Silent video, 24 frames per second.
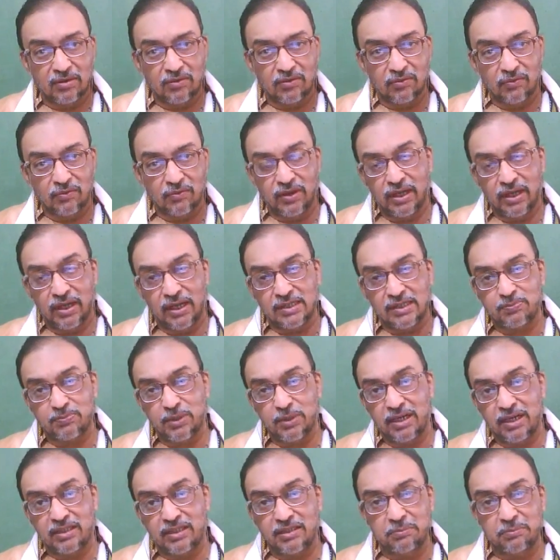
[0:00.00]
whereas
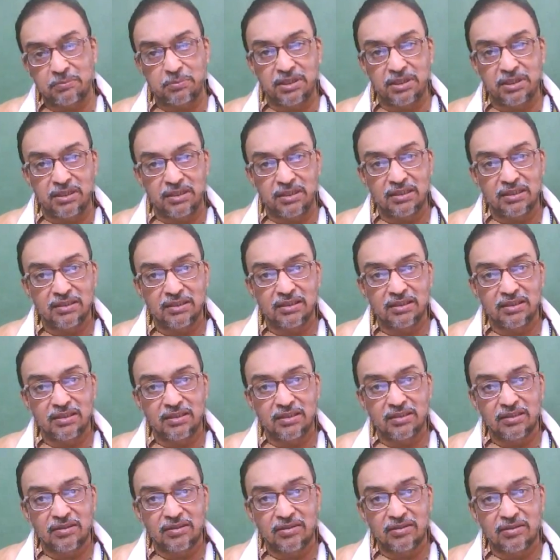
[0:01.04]
party B
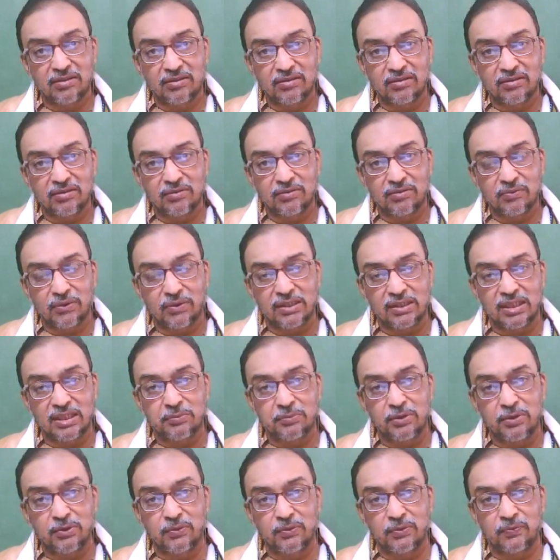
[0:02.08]
was
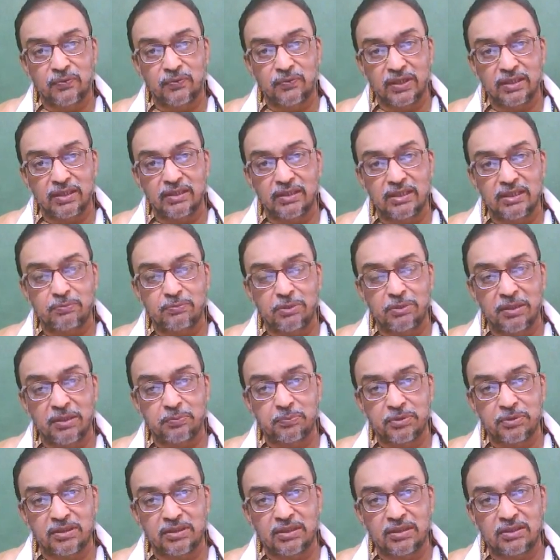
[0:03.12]
able to furnish
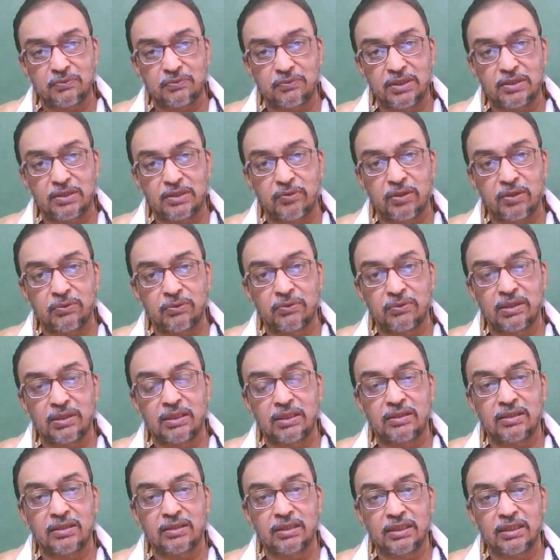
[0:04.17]
papers which were only
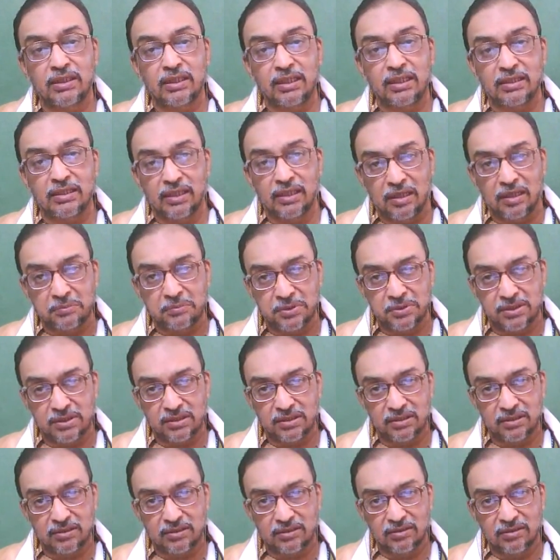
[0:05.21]
39 grams.
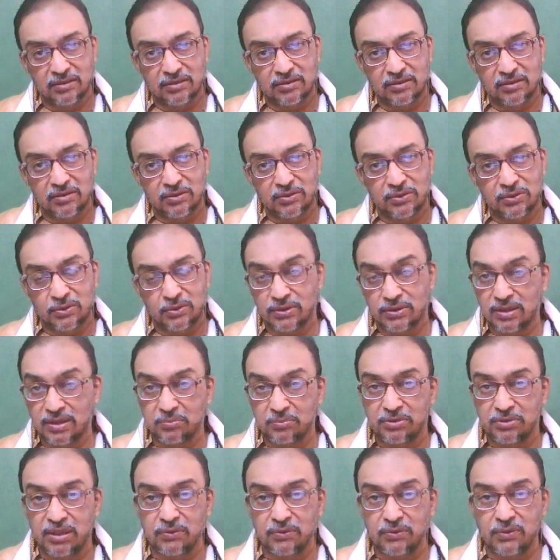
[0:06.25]
So,
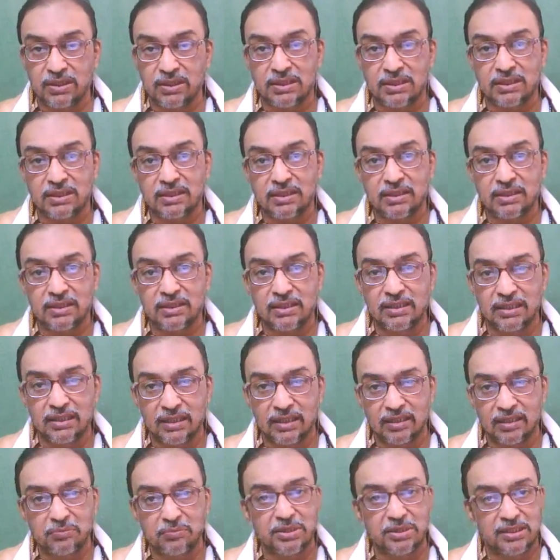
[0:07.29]
something was
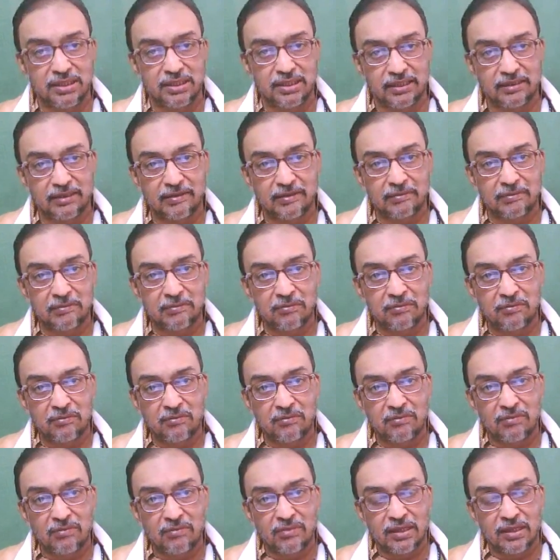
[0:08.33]
clearly missing.
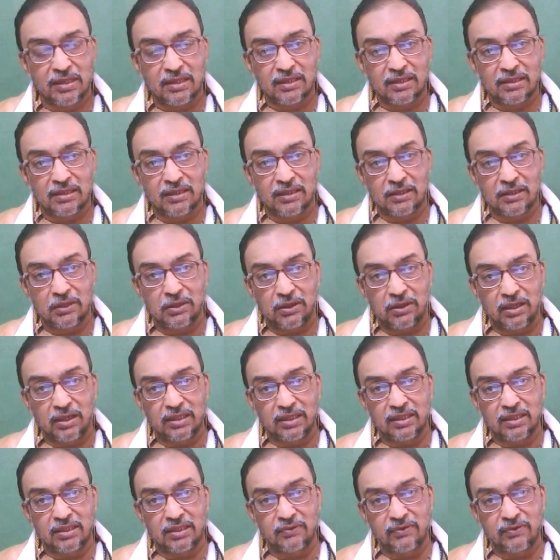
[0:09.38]
The
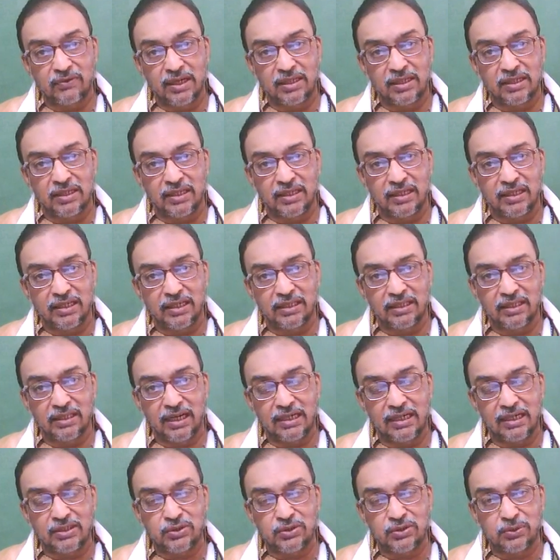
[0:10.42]
lawyer went ahead
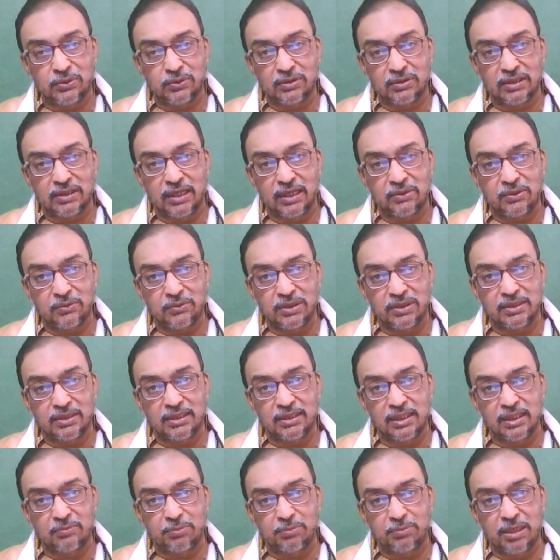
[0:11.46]
and showed that
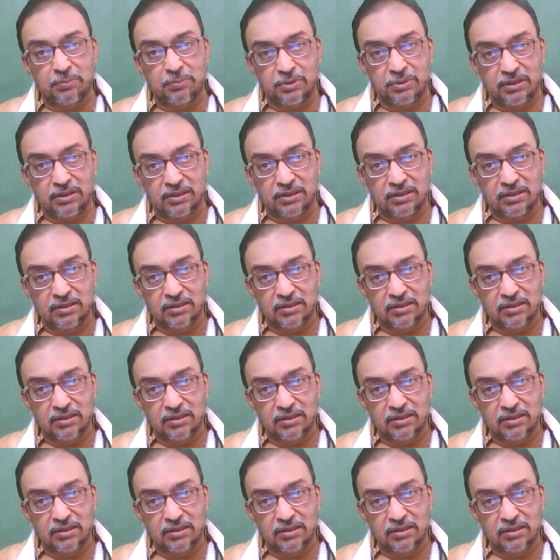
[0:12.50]
original paper,